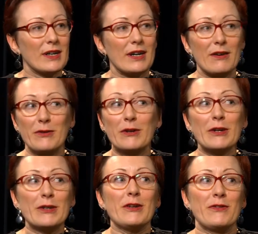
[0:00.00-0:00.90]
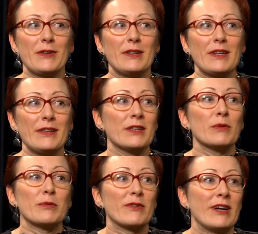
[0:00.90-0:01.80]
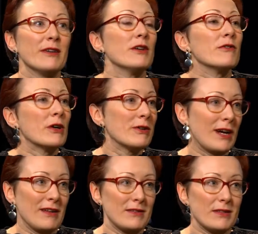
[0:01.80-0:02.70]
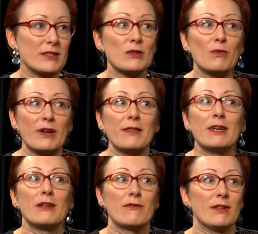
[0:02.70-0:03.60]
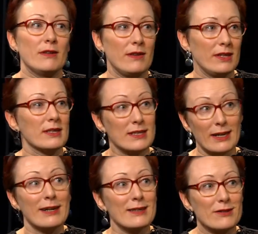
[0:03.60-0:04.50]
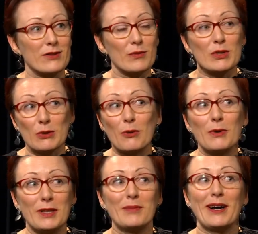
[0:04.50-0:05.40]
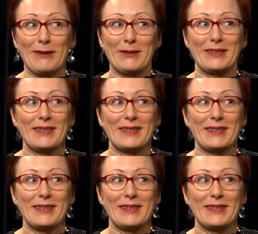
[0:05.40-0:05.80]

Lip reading: are very different, and they would provide their own answers to what their Zionist dream is all about.